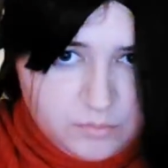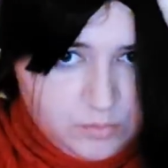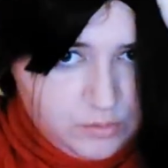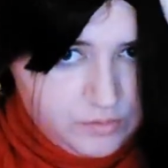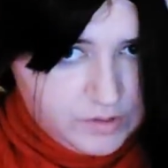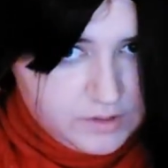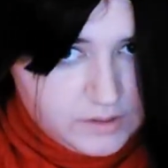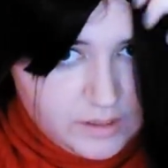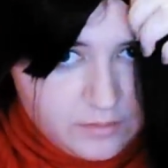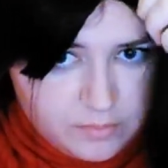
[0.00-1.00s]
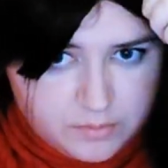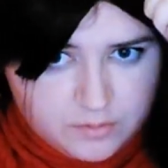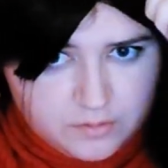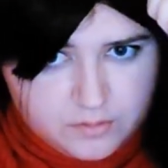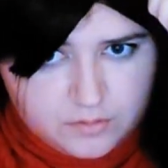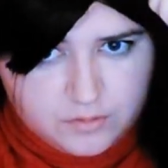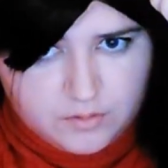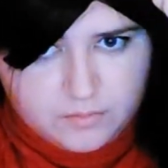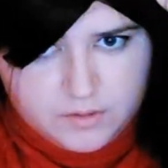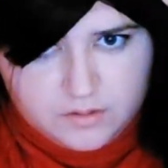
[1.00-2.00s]
Move the scalp to the
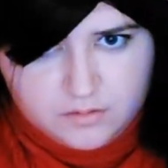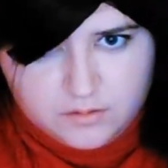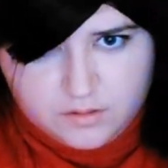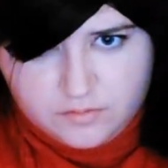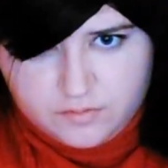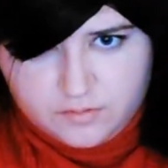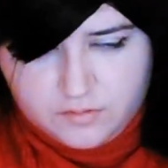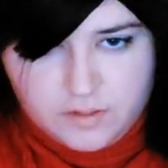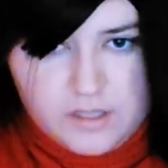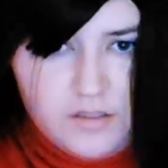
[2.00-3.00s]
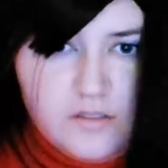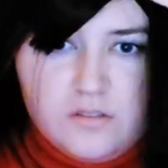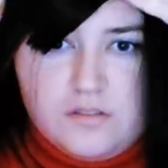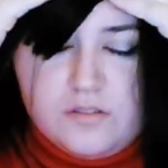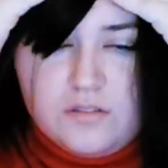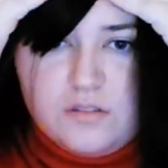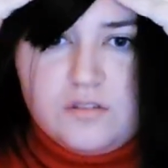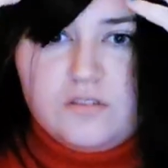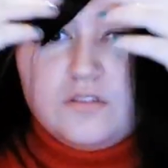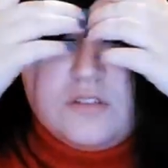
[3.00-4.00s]
middle of the head.
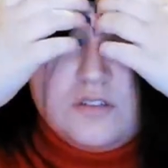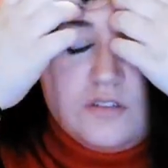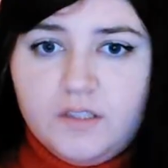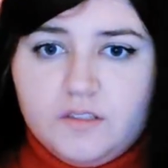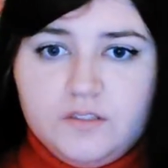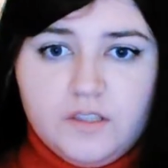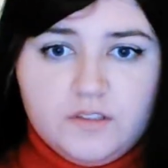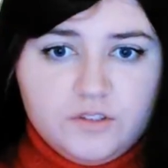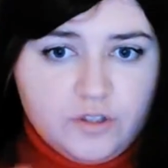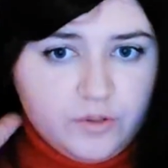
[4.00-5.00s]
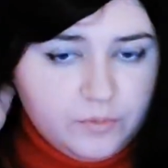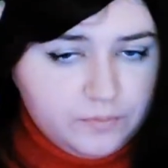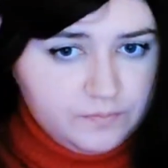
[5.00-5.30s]
Dunzo.